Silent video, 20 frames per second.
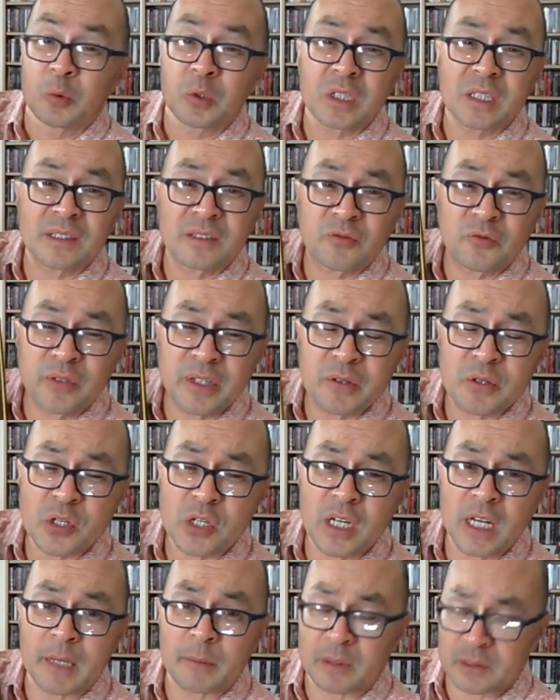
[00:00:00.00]
Which is a real
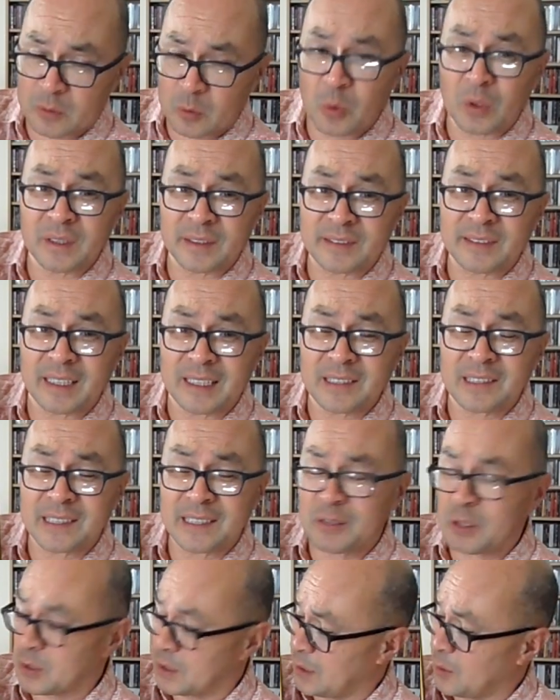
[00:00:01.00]
shame, because the
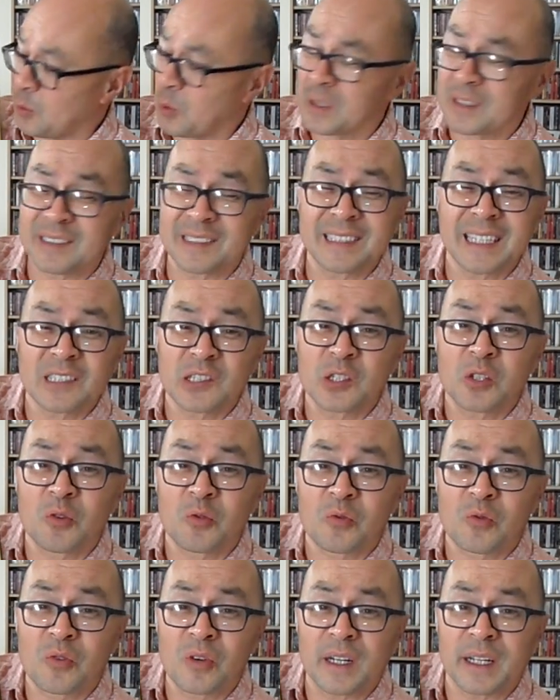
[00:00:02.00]
quality is actually
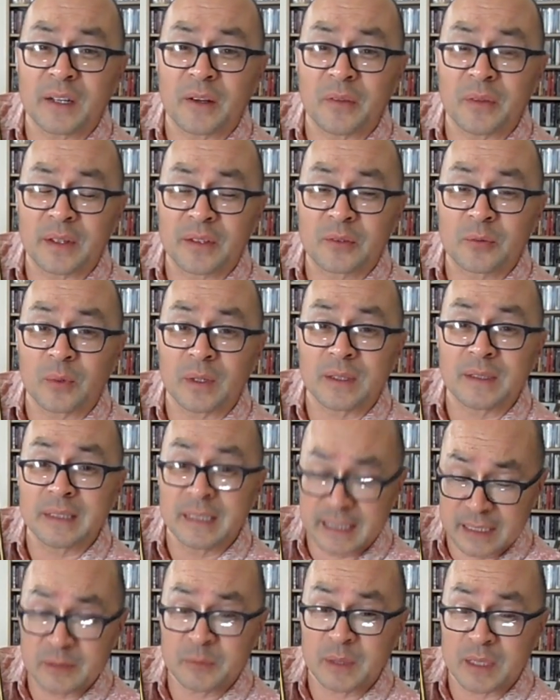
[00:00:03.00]
all right on this one.
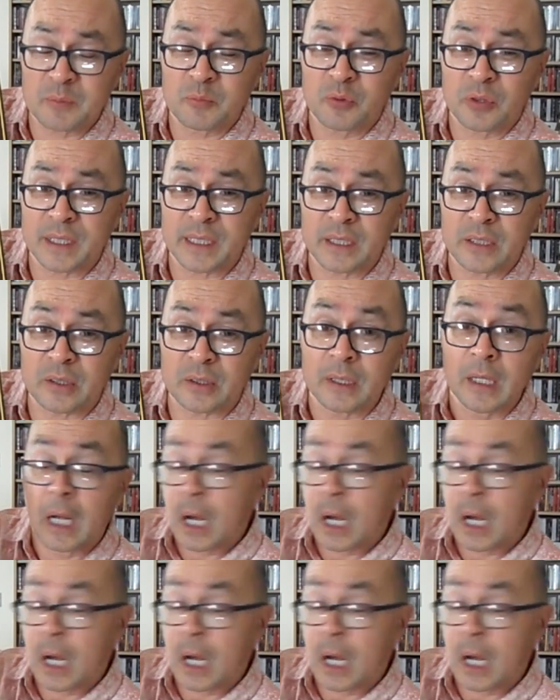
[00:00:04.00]
It's pretty good.